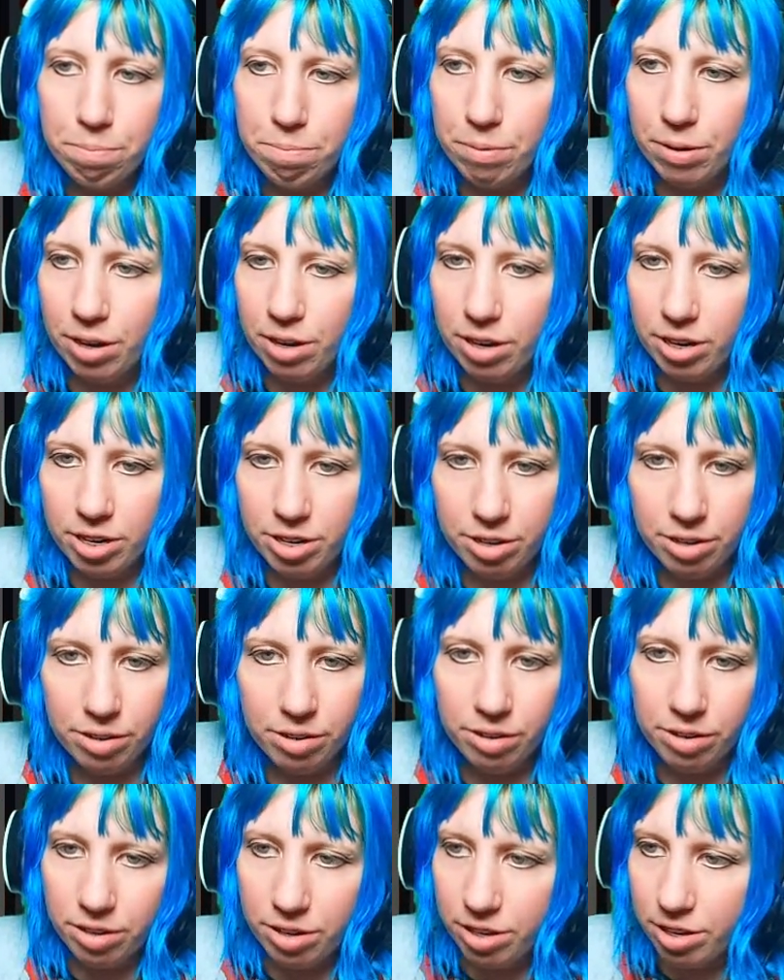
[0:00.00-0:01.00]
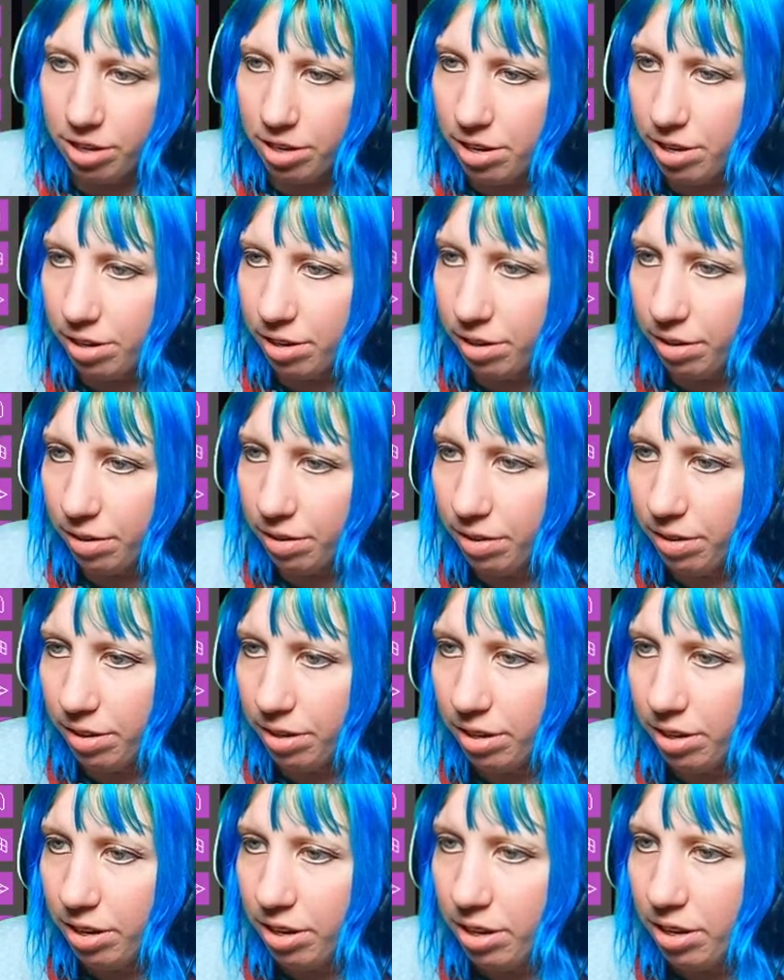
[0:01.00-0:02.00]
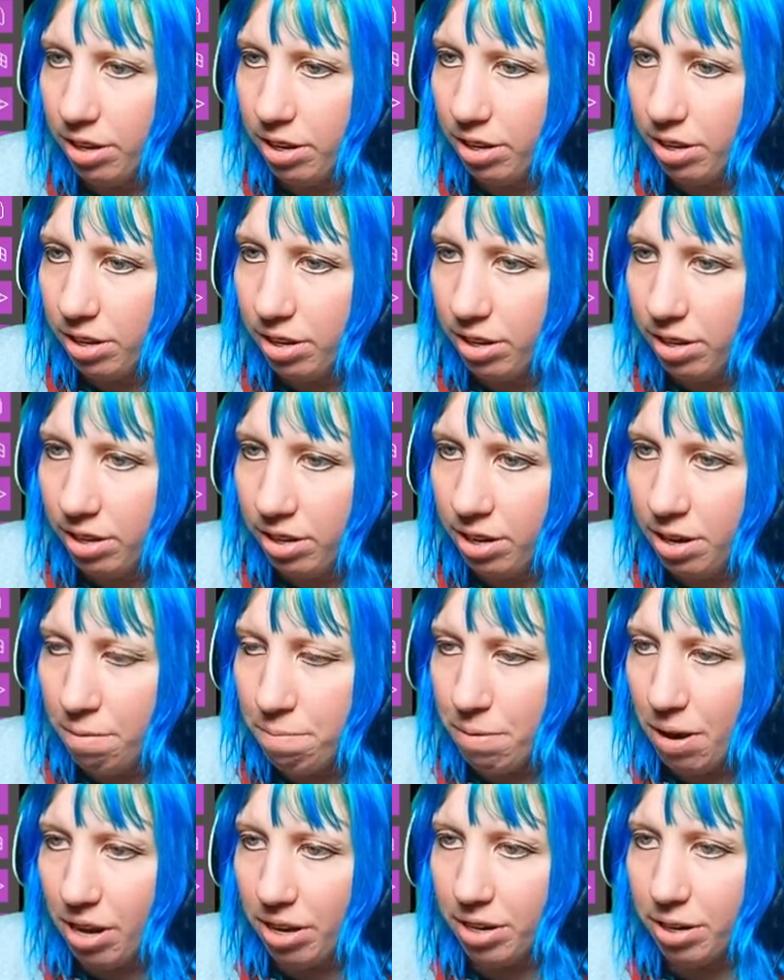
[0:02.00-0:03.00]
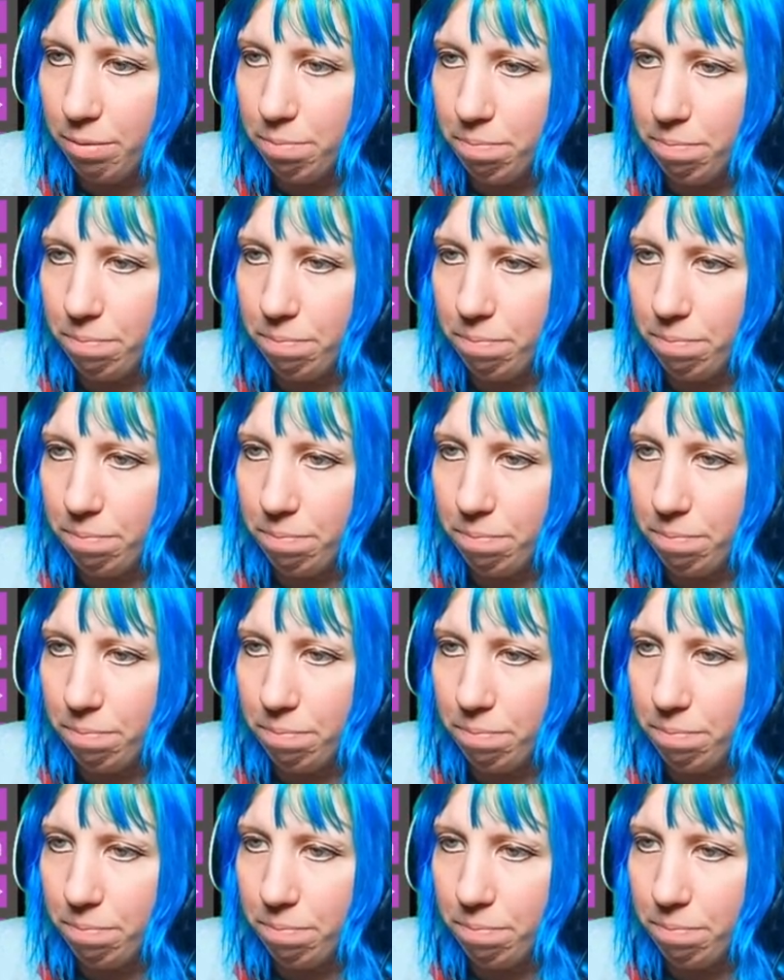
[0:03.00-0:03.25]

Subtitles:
But I don't. So, never mind.